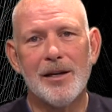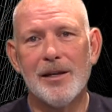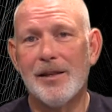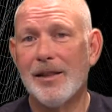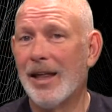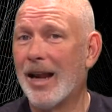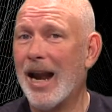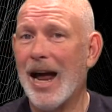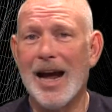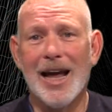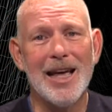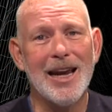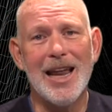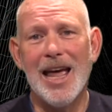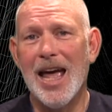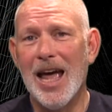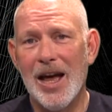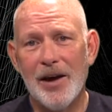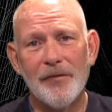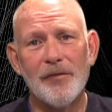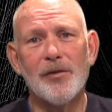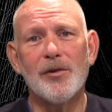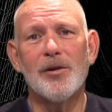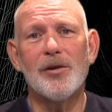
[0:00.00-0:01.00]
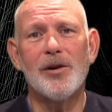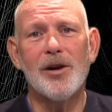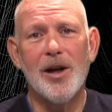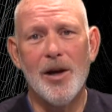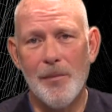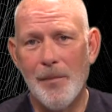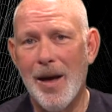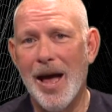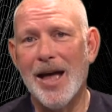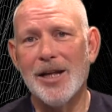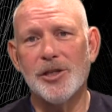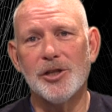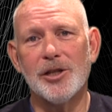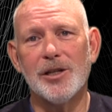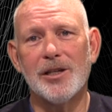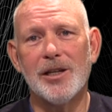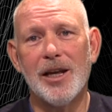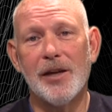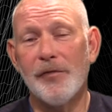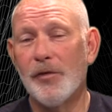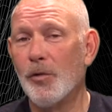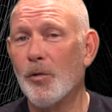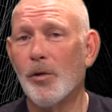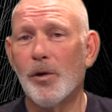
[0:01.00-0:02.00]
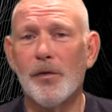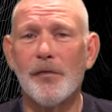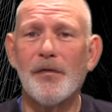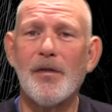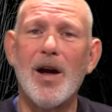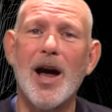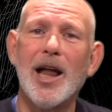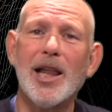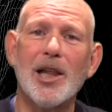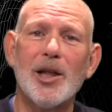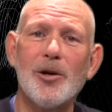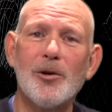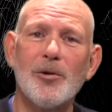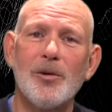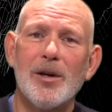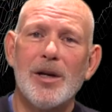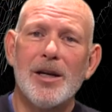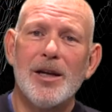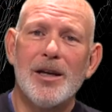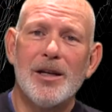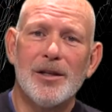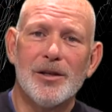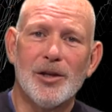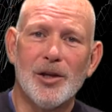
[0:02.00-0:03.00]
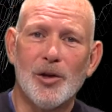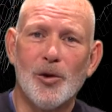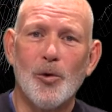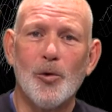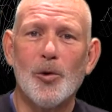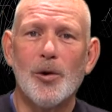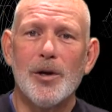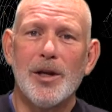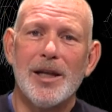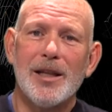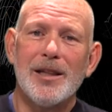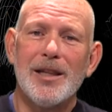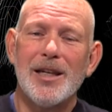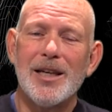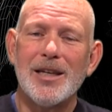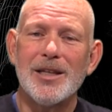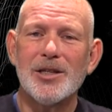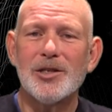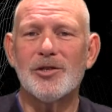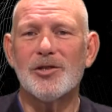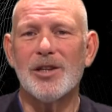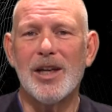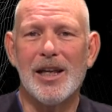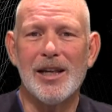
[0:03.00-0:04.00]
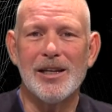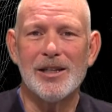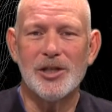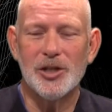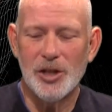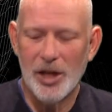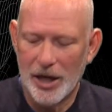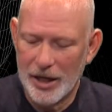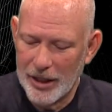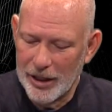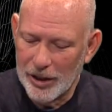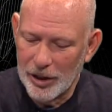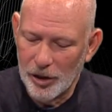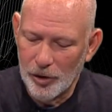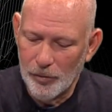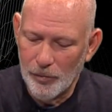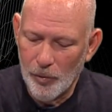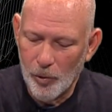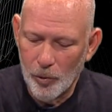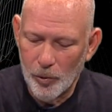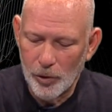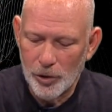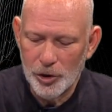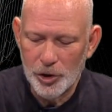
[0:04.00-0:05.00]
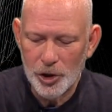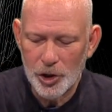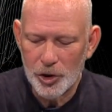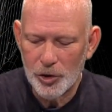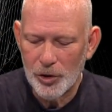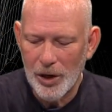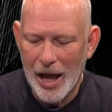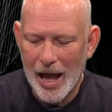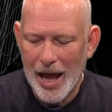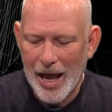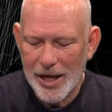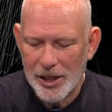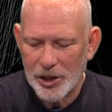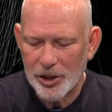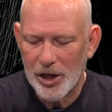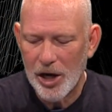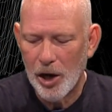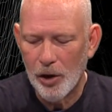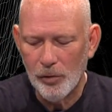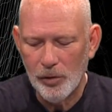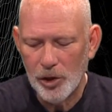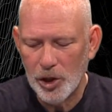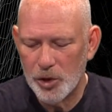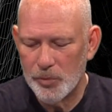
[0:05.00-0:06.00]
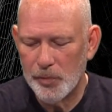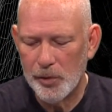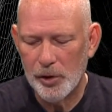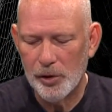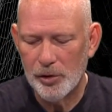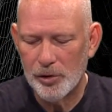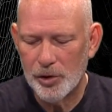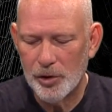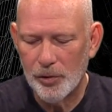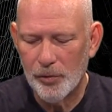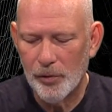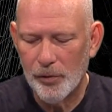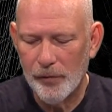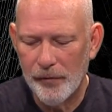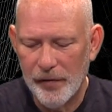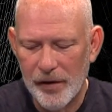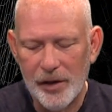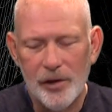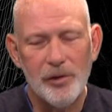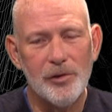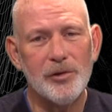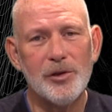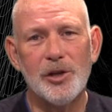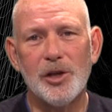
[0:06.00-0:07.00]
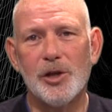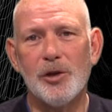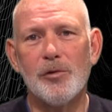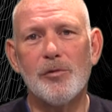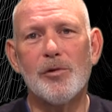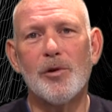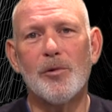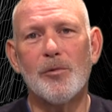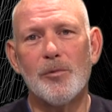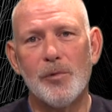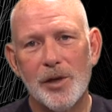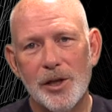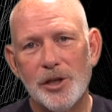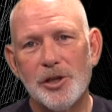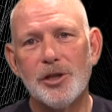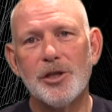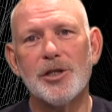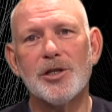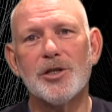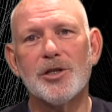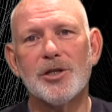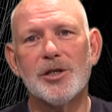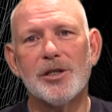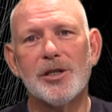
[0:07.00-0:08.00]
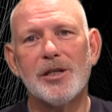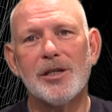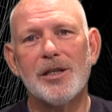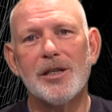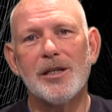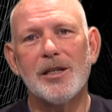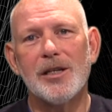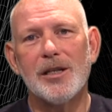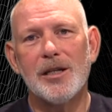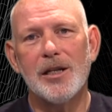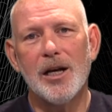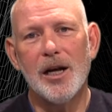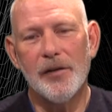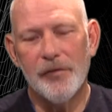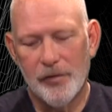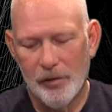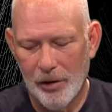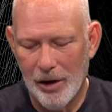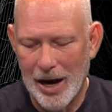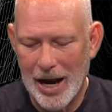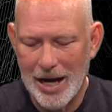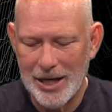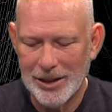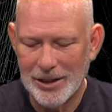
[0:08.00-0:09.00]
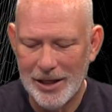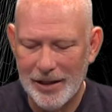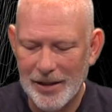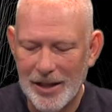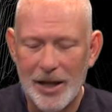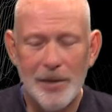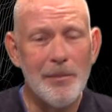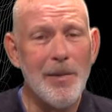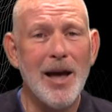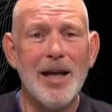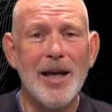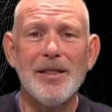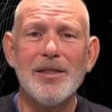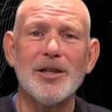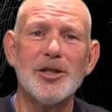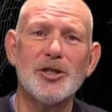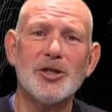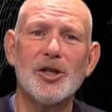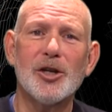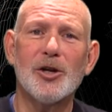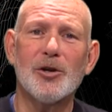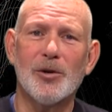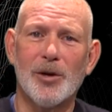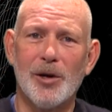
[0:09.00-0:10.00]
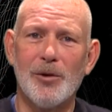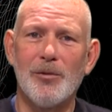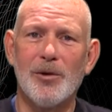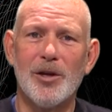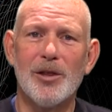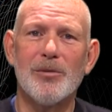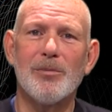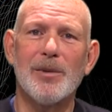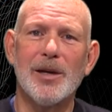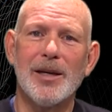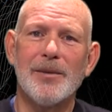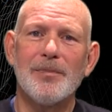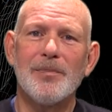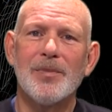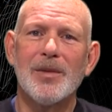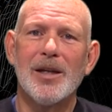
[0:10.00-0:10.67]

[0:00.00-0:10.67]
than I can ever imagine. If you want to follow the Lord in this and study a little more, just ask Holy Spirit to reveal to you the riches of Christ. And then make this decree with me: